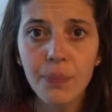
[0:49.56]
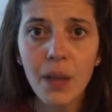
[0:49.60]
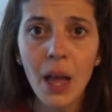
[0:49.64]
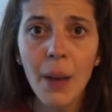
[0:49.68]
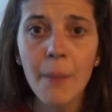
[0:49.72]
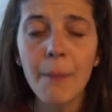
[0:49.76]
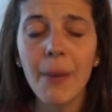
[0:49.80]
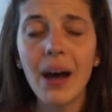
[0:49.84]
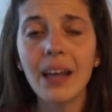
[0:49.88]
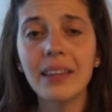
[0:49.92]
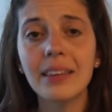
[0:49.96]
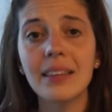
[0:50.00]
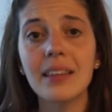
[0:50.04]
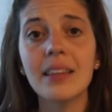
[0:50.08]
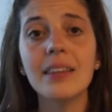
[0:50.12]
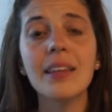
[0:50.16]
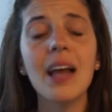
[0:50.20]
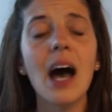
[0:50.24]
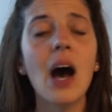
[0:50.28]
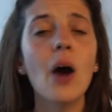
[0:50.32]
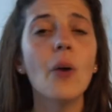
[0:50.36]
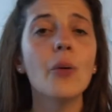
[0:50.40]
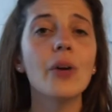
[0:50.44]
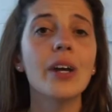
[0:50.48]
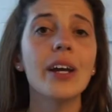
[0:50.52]
But
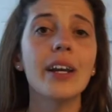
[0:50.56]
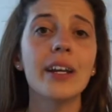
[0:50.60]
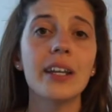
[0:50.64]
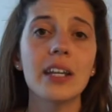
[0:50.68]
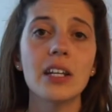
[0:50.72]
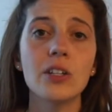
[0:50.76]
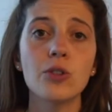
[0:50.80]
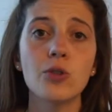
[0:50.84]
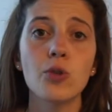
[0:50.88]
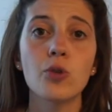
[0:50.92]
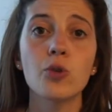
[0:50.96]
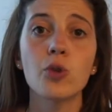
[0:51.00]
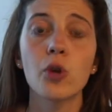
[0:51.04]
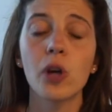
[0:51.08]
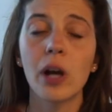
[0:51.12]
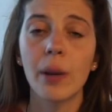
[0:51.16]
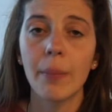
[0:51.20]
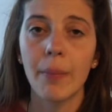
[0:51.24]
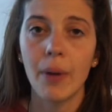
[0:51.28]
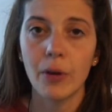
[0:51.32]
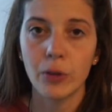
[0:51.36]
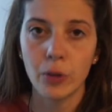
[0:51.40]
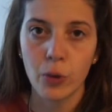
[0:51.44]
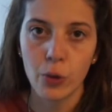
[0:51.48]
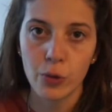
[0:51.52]
now we are here to talk
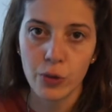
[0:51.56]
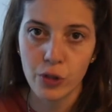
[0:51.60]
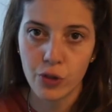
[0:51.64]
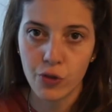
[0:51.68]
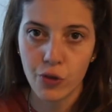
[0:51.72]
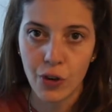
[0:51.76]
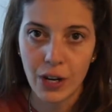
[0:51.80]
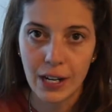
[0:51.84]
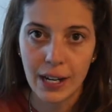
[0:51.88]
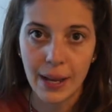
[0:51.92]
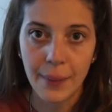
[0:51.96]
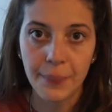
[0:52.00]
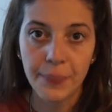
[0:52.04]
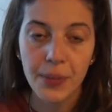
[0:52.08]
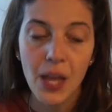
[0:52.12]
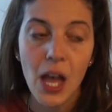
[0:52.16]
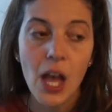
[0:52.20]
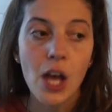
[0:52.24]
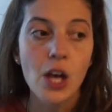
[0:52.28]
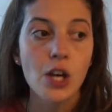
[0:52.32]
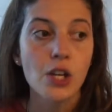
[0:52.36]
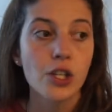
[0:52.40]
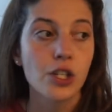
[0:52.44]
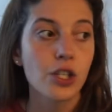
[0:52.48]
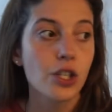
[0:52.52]
about Australia.
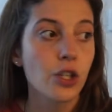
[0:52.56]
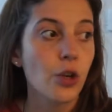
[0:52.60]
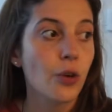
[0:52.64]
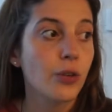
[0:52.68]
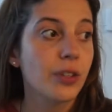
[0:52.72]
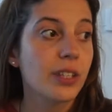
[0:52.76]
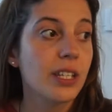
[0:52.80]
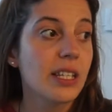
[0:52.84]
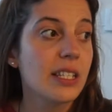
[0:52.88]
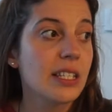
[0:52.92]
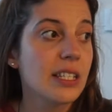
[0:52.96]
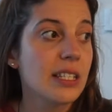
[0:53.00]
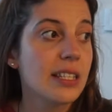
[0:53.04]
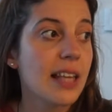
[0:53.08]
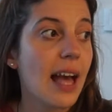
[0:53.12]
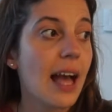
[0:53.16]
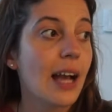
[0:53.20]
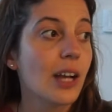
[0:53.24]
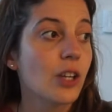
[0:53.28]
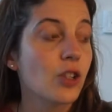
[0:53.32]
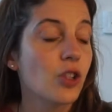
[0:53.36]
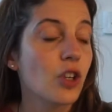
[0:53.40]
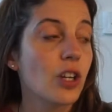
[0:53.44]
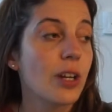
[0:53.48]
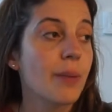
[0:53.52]
So this is
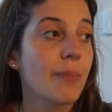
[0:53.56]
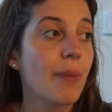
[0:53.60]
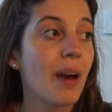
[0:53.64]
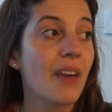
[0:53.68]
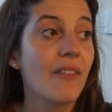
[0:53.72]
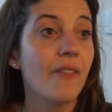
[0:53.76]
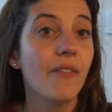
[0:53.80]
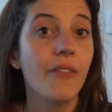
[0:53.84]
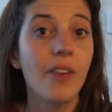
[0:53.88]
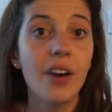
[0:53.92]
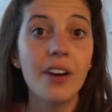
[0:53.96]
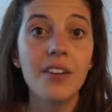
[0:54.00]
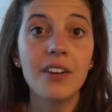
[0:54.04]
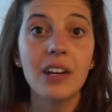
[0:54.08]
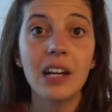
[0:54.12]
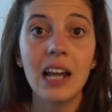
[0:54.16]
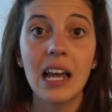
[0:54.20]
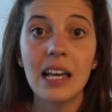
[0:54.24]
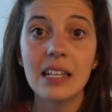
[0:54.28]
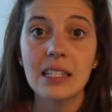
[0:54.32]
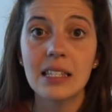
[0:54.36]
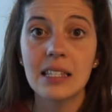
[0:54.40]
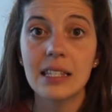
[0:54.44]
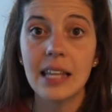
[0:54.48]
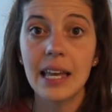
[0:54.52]
actually my very
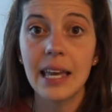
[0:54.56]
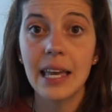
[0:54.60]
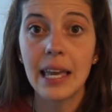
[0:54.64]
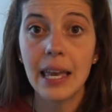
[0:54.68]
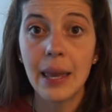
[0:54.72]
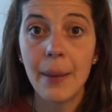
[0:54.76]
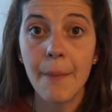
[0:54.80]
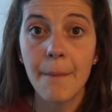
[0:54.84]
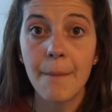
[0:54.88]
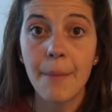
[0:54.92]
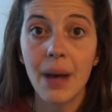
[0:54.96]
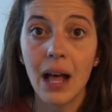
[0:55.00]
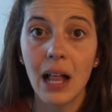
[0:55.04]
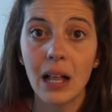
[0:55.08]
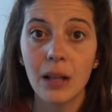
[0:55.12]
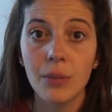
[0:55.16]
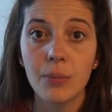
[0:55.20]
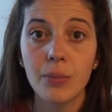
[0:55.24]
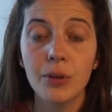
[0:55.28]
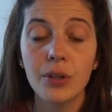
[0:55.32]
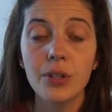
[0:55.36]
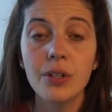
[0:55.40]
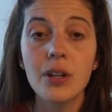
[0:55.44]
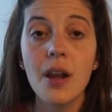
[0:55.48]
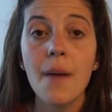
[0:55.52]
last day in
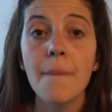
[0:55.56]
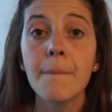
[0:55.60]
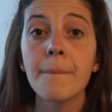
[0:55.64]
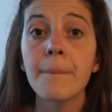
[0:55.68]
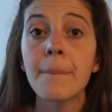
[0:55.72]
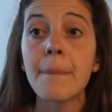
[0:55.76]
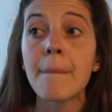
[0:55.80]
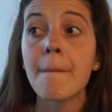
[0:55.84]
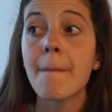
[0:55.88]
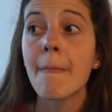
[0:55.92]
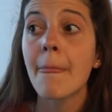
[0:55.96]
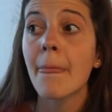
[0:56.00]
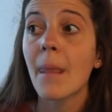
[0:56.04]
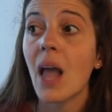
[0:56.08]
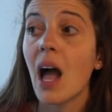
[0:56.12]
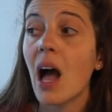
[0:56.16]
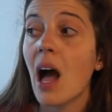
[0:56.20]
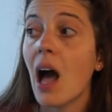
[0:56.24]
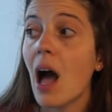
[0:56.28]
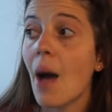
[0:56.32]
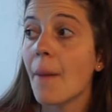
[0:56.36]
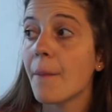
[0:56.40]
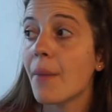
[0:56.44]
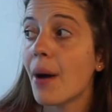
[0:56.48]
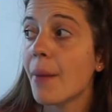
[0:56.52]
Melbourne.
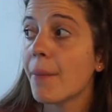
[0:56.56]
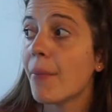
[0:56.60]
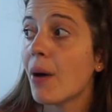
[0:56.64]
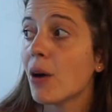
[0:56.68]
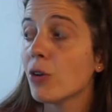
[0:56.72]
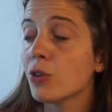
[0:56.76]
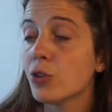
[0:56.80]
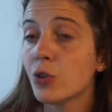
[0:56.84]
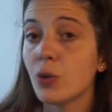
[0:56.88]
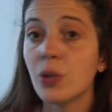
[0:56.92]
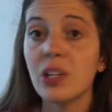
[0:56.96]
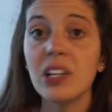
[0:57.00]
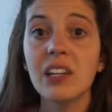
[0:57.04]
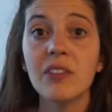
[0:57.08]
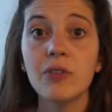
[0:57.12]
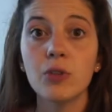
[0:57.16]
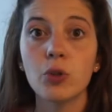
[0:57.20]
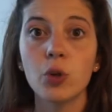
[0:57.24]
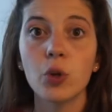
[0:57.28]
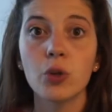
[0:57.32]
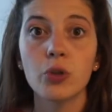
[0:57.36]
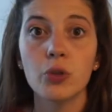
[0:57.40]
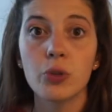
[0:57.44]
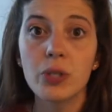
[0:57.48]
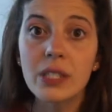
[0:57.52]
I'm about to leave to
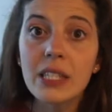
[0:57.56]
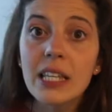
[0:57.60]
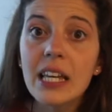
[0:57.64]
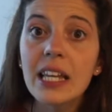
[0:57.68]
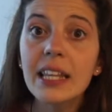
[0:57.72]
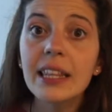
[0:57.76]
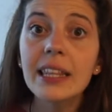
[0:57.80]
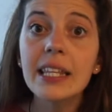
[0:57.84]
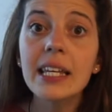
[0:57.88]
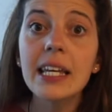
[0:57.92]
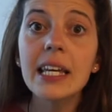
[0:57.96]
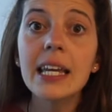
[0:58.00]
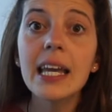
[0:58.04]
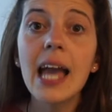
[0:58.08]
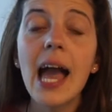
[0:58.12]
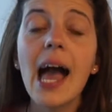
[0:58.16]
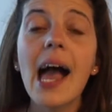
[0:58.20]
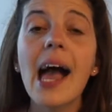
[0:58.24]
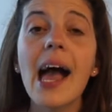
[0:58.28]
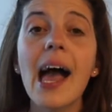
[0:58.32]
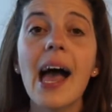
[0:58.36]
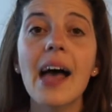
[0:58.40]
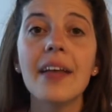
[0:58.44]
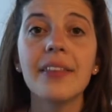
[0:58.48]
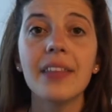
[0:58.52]
go to Sydney,
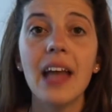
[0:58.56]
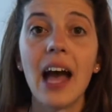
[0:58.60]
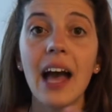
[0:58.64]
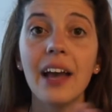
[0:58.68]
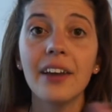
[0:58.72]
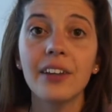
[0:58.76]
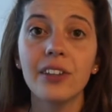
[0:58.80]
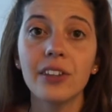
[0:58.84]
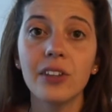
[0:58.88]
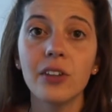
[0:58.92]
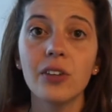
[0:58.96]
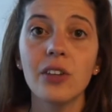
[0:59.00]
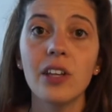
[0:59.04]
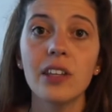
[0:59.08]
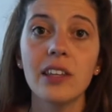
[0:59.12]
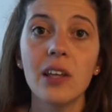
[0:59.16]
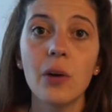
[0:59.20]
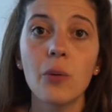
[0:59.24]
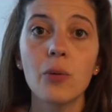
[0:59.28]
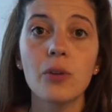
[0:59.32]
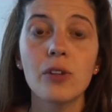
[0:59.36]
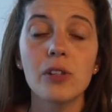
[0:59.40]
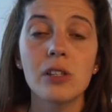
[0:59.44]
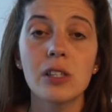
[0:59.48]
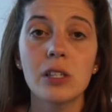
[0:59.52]
and I thought that
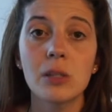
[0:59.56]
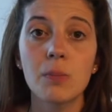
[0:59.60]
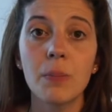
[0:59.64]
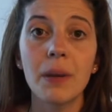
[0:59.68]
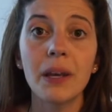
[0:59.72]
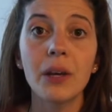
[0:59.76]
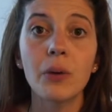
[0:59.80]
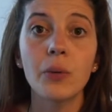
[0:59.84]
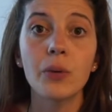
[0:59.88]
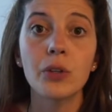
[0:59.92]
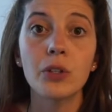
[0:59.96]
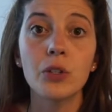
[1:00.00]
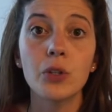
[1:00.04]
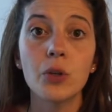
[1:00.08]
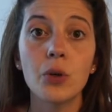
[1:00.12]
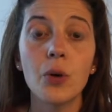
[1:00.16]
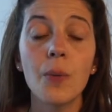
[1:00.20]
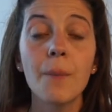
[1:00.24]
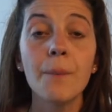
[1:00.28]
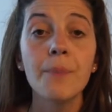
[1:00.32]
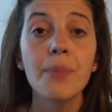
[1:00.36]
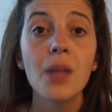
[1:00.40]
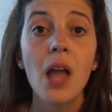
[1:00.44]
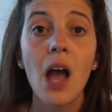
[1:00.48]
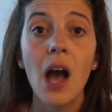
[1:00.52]
I will speak with you
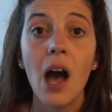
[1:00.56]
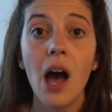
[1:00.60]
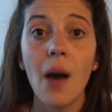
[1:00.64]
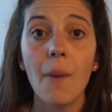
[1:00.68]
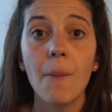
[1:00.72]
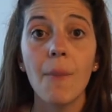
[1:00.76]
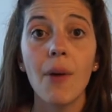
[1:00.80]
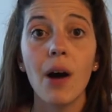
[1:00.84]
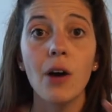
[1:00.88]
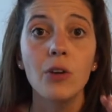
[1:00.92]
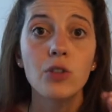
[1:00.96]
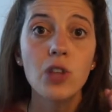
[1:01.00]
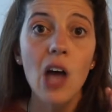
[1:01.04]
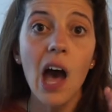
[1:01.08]
about